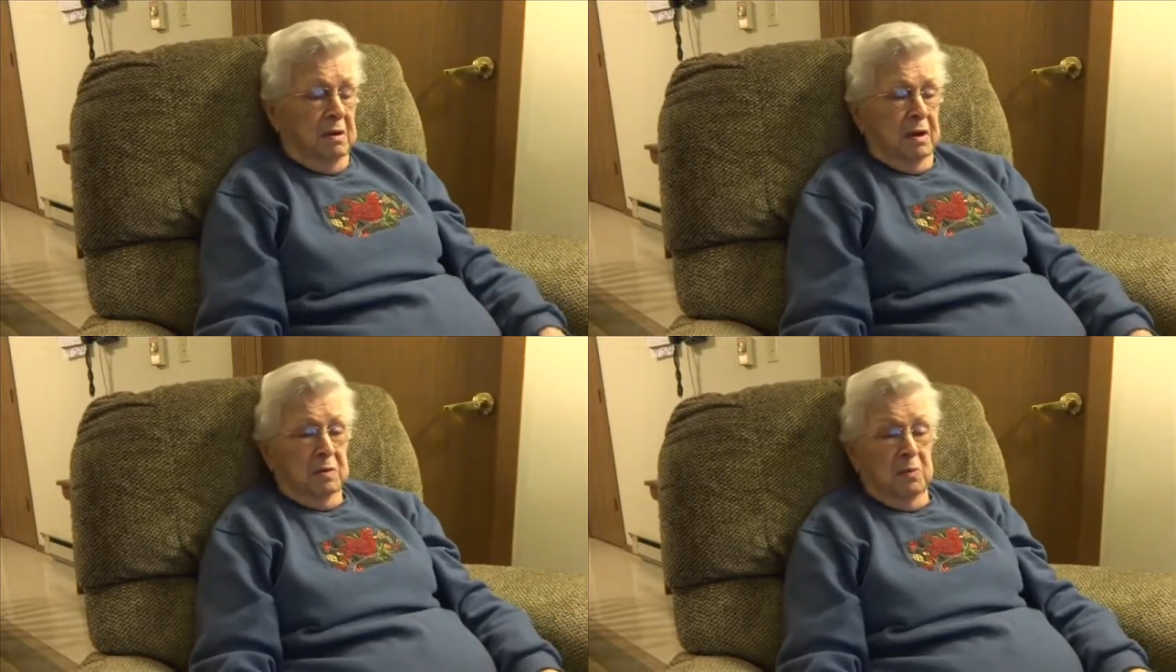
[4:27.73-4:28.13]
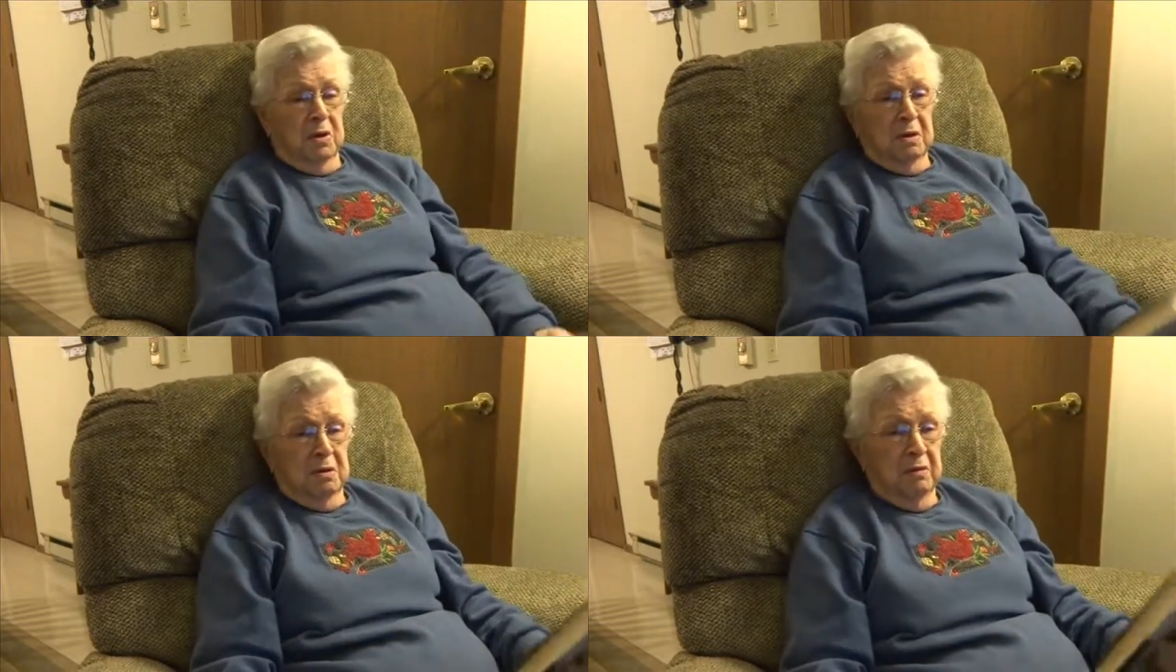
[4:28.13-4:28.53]
like a
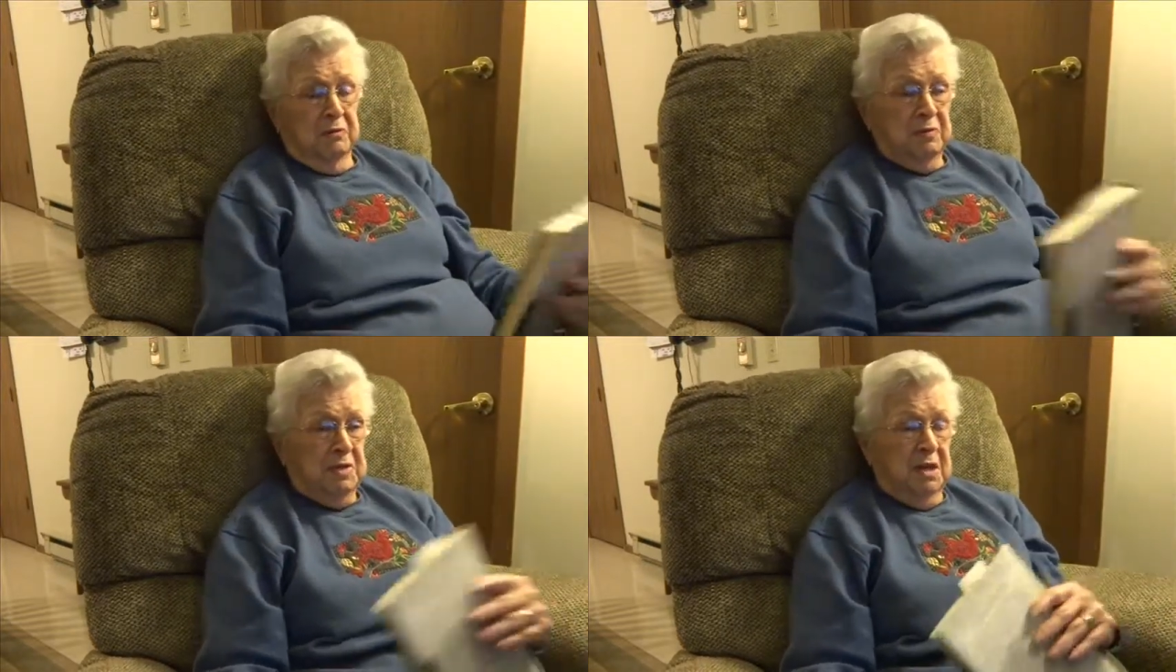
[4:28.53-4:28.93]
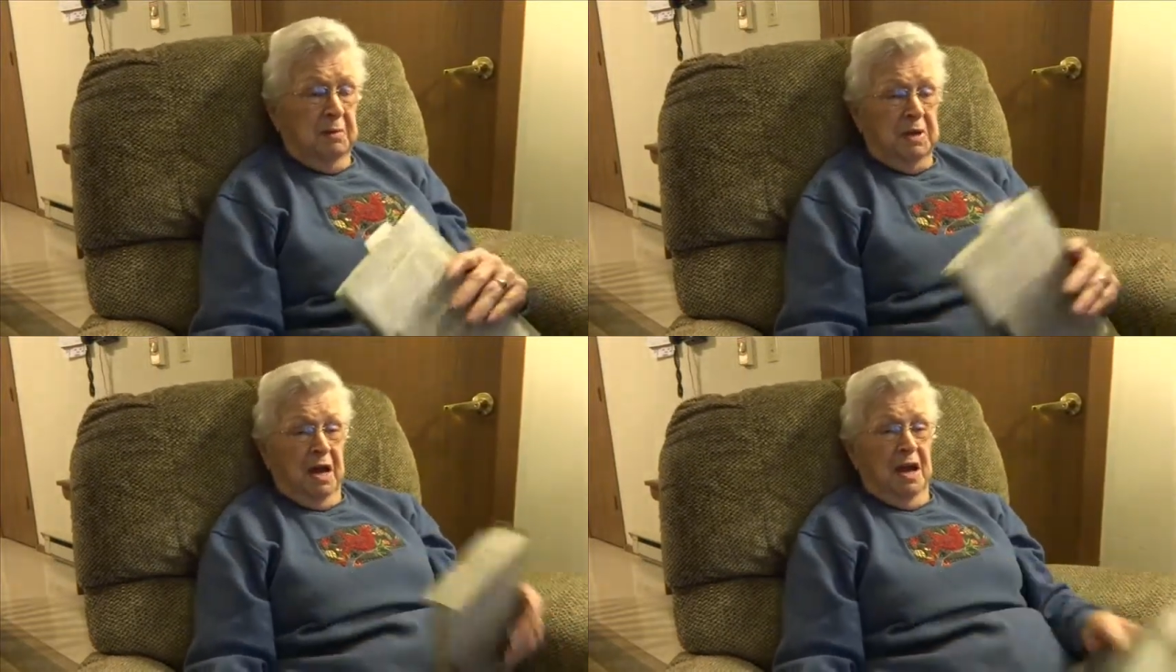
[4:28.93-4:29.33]
monolith of
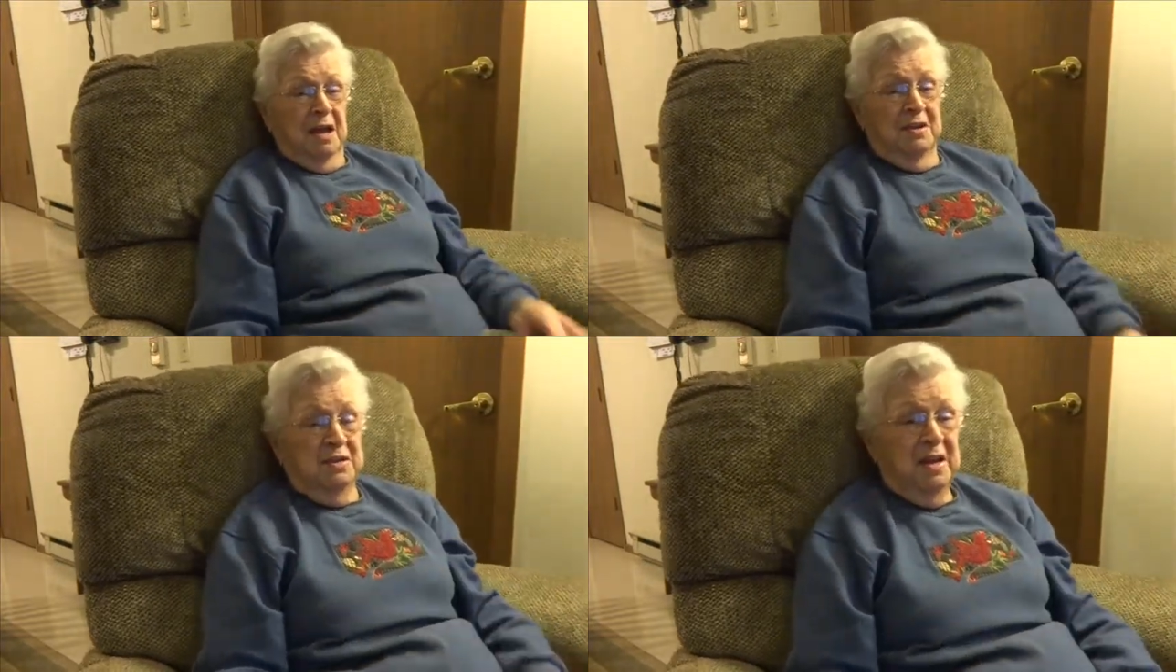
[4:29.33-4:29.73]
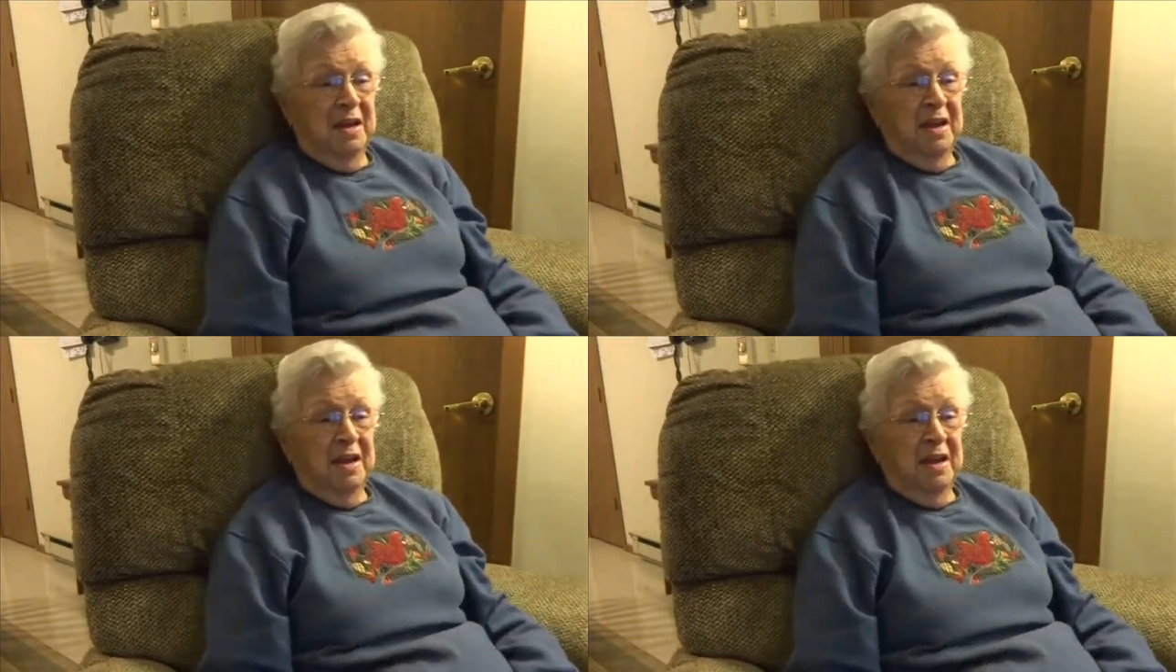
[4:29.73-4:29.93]
some kind.